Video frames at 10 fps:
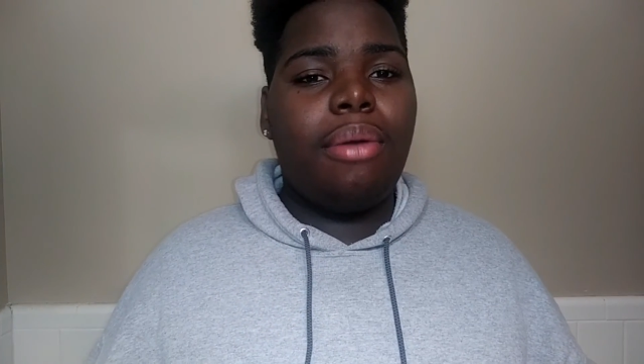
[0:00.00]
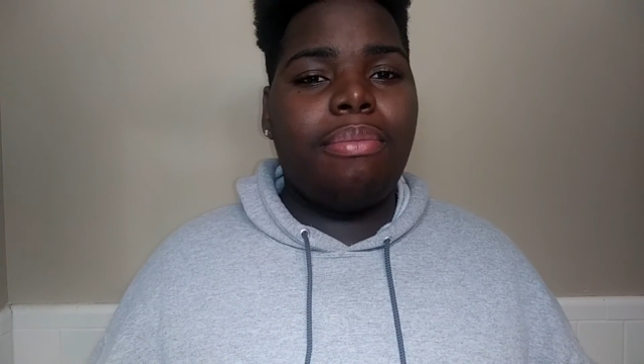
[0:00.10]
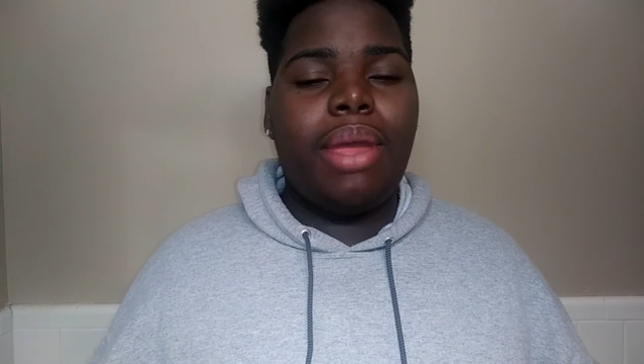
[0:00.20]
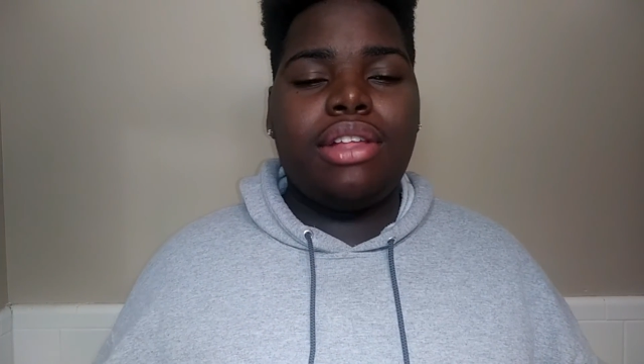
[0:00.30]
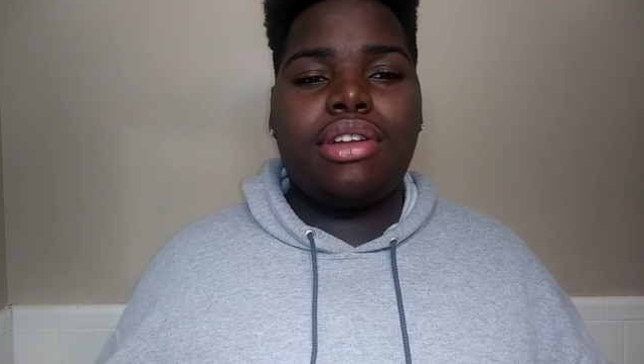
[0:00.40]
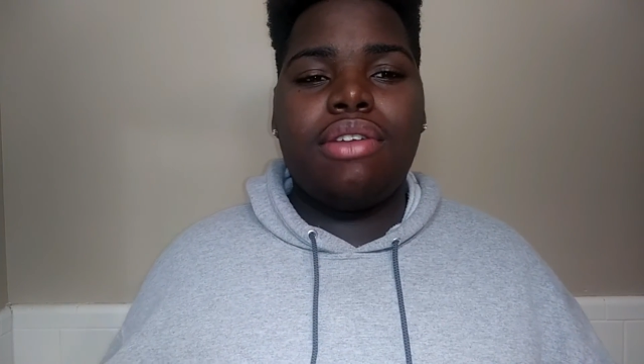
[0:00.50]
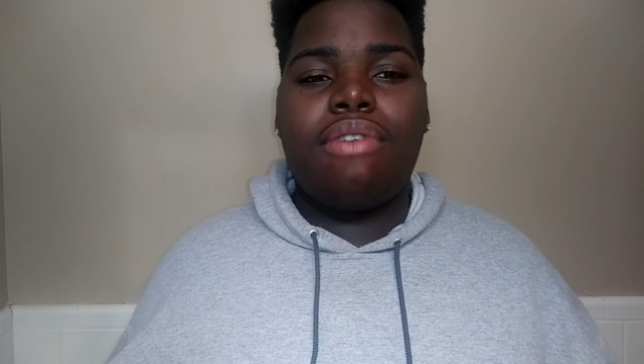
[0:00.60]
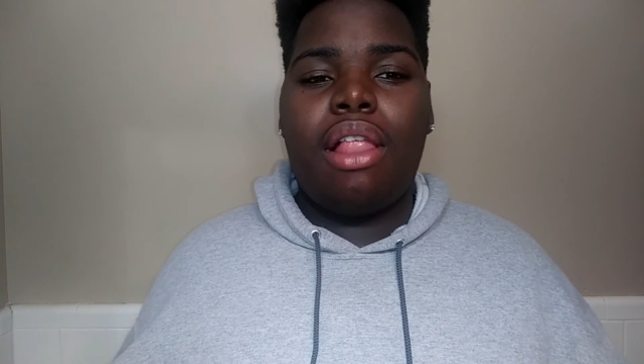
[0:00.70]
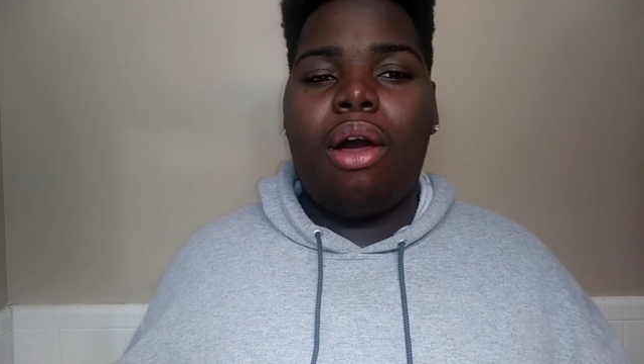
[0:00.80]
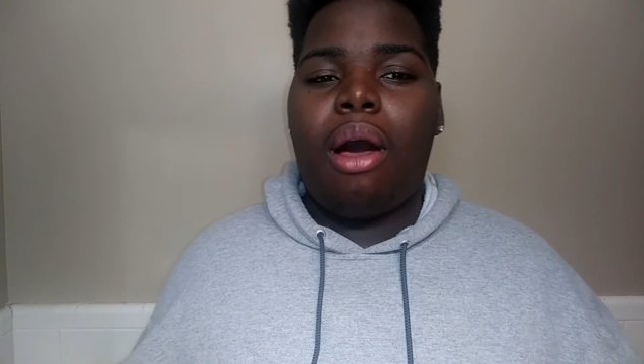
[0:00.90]
Make sure you
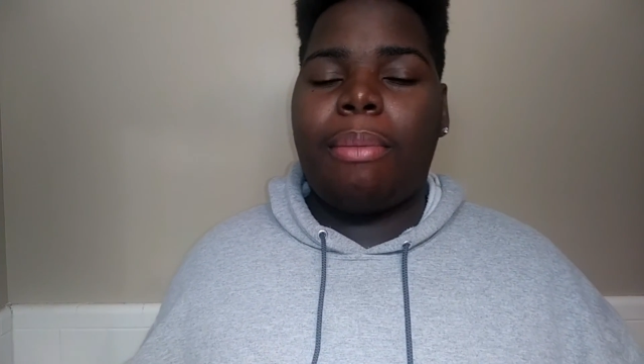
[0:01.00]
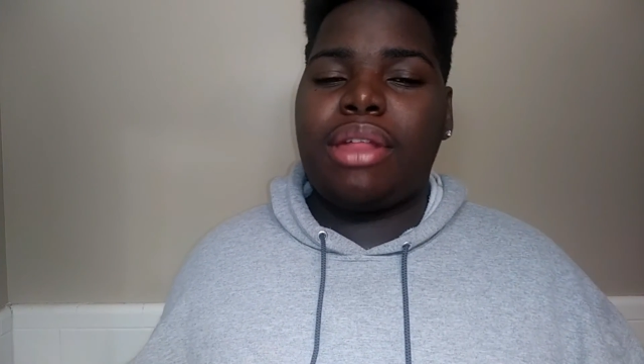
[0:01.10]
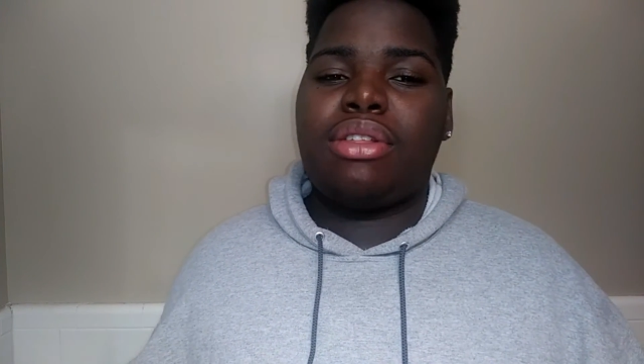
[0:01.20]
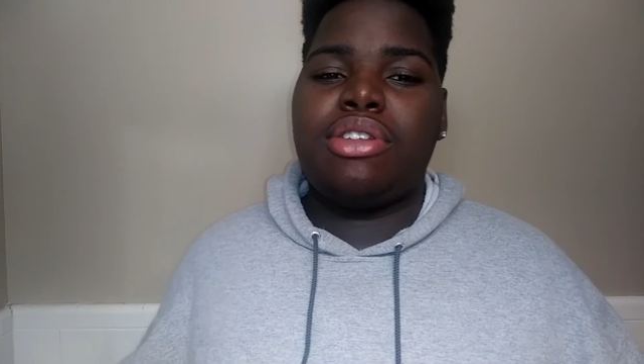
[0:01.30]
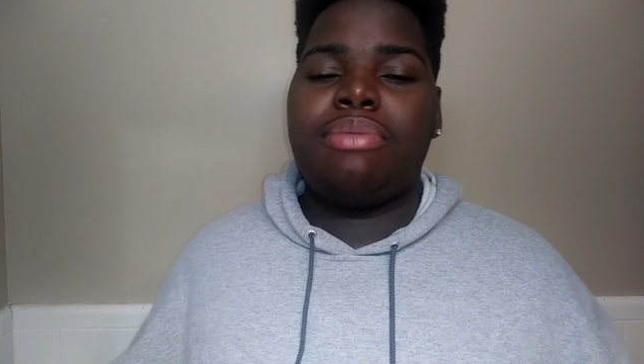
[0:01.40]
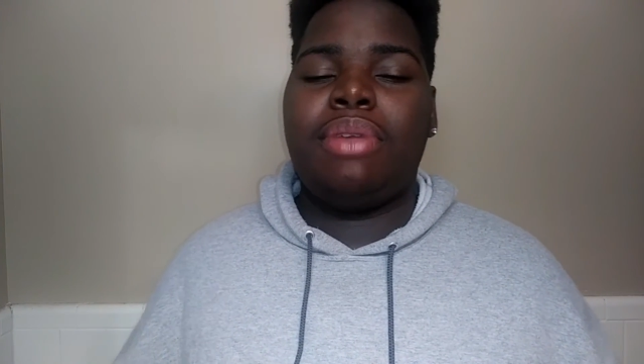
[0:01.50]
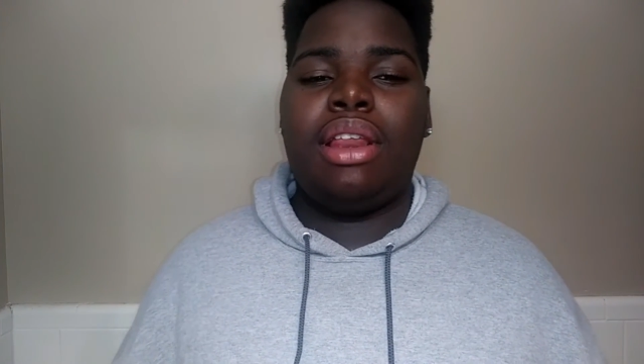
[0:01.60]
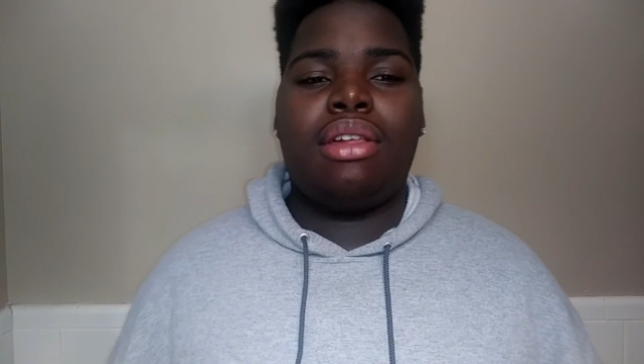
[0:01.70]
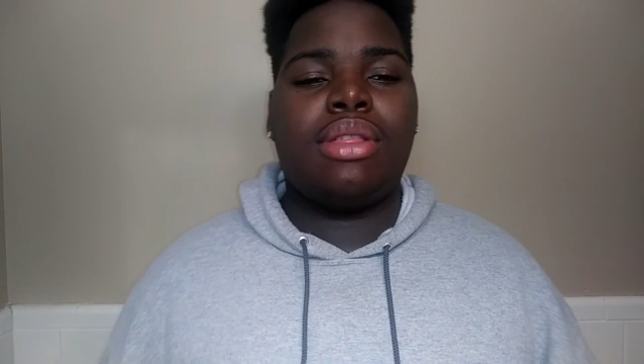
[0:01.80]
follow all my social medias.